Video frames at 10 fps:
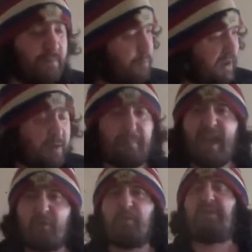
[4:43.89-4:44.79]
But
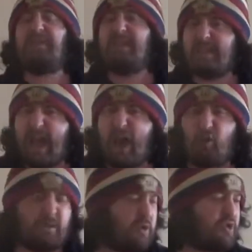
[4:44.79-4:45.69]
apparently
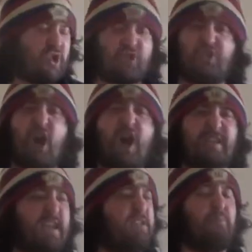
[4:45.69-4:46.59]
now there's a
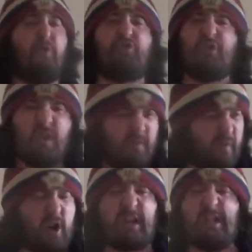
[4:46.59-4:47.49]
giant
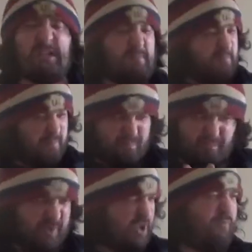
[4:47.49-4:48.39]
fucking,
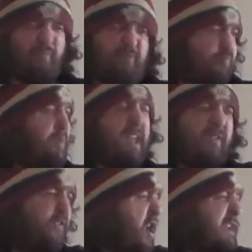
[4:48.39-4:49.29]
big
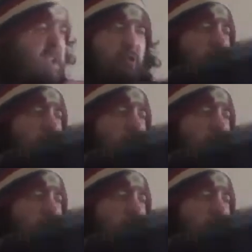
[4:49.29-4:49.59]
fucking